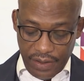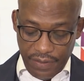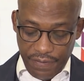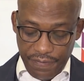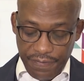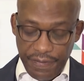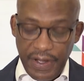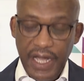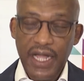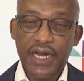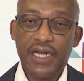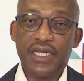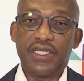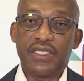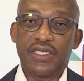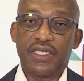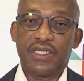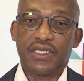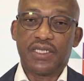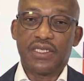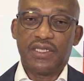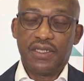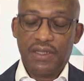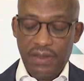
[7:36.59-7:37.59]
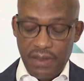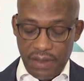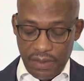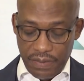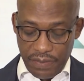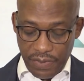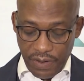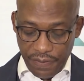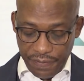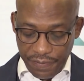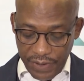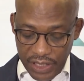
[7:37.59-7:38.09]
fairness,
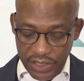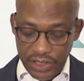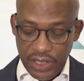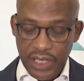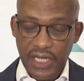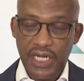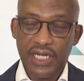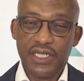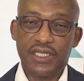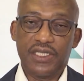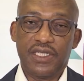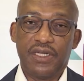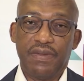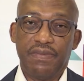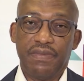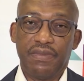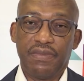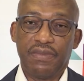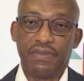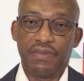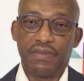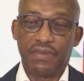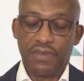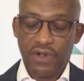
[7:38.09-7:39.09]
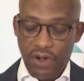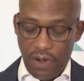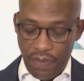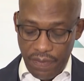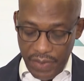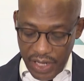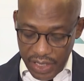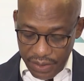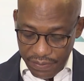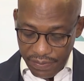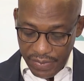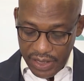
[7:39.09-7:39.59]
professionalism,
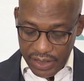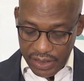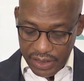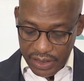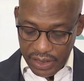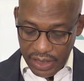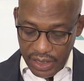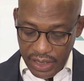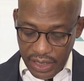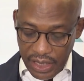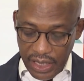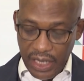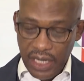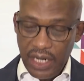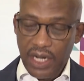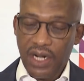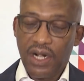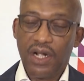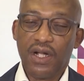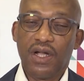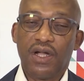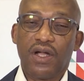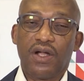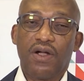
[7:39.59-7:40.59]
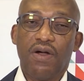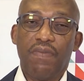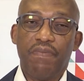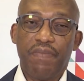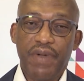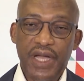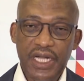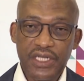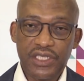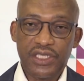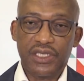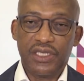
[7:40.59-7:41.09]
commitment,
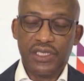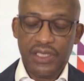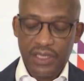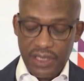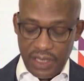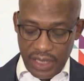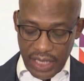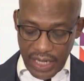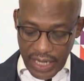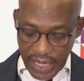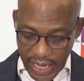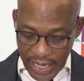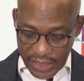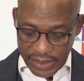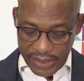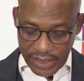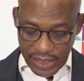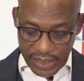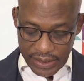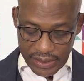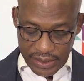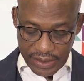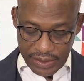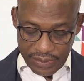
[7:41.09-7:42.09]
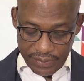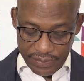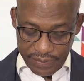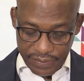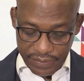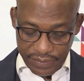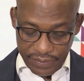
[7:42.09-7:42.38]
compassion, and excellence.